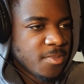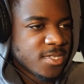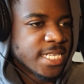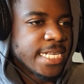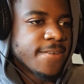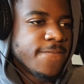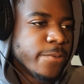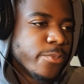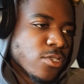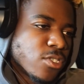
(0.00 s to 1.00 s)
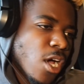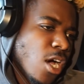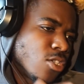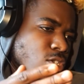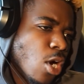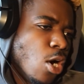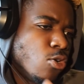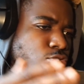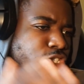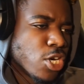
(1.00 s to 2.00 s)
Brazilian football stars
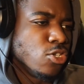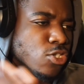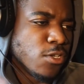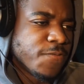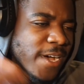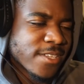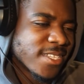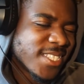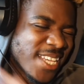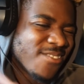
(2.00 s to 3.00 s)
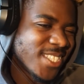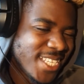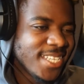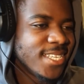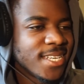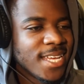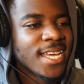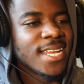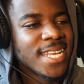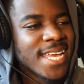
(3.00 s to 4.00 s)
goal show 2017.
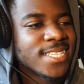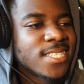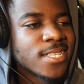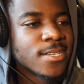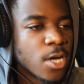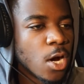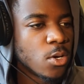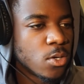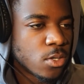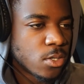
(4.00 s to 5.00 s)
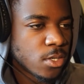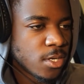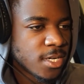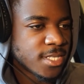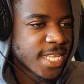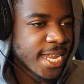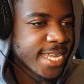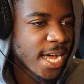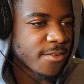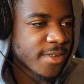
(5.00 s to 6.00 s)
Let's go.
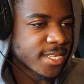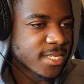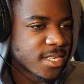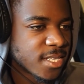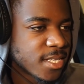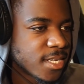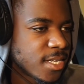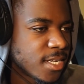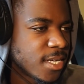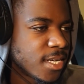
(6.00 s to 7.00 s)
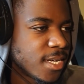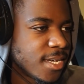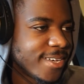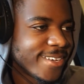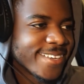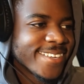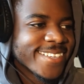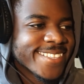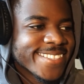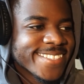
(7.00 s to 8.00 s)
Dani Alves. It is Alves.
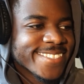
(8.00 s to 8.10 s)
Oh